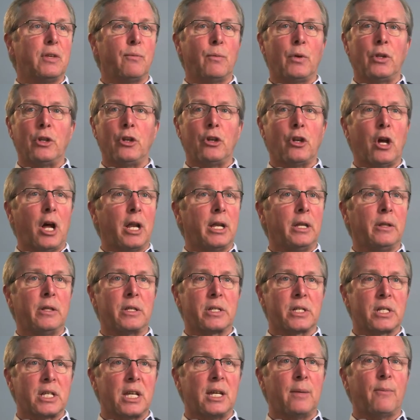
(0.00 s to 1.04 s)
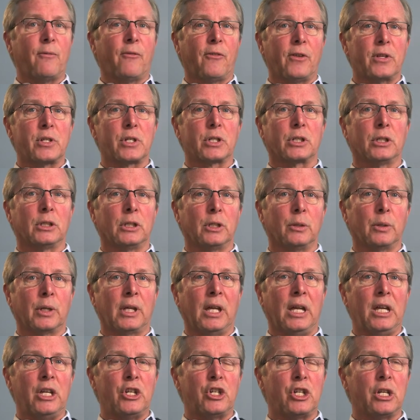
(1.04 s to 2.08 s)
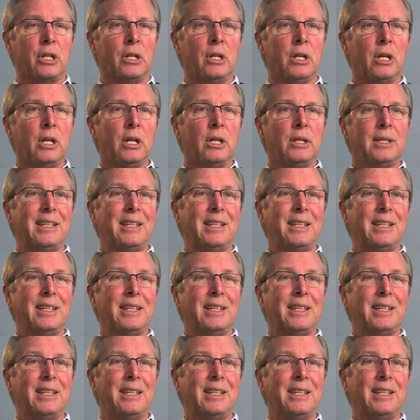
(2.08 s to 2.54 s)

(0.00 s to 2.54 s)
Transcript: even when they're not in the same physical location,